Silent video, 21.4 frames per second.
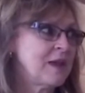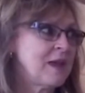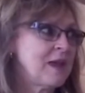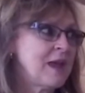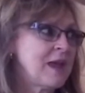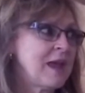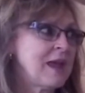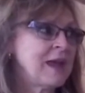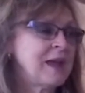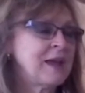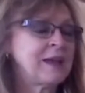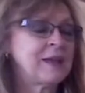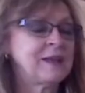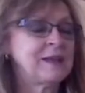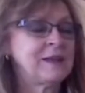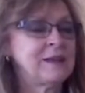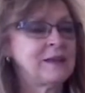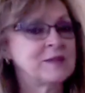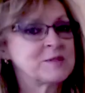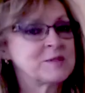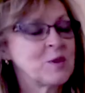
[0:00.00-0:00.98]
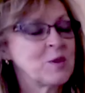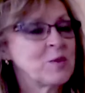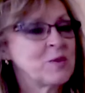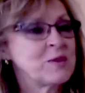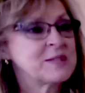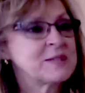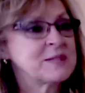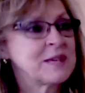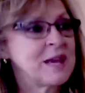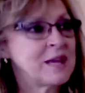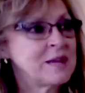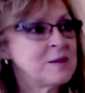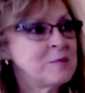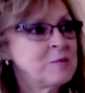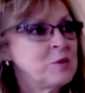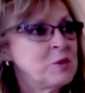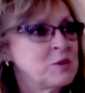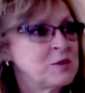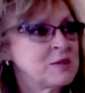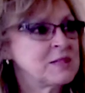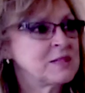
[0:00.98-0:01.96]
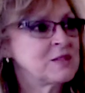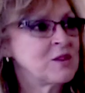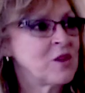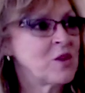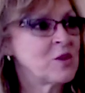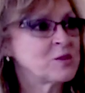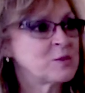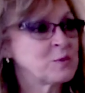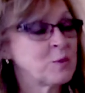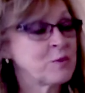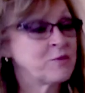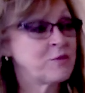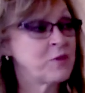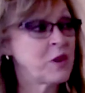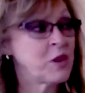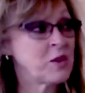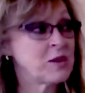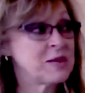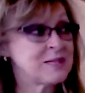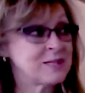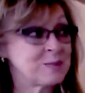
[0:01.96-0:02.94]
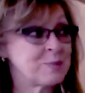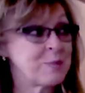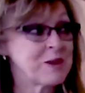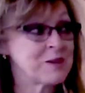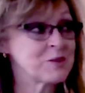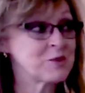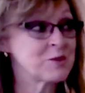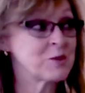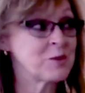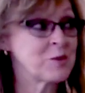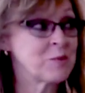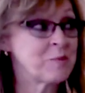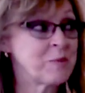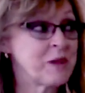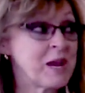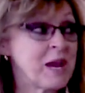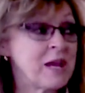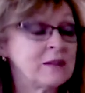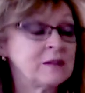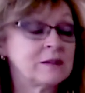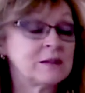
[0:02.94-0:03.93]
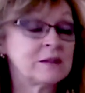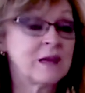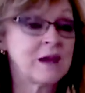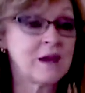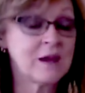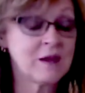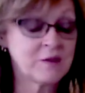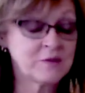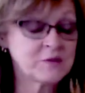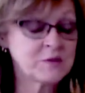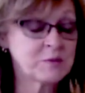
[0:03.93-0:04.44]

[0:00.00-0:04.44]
Uh-huh. And so the Sound of Music dolls were very special, but I loved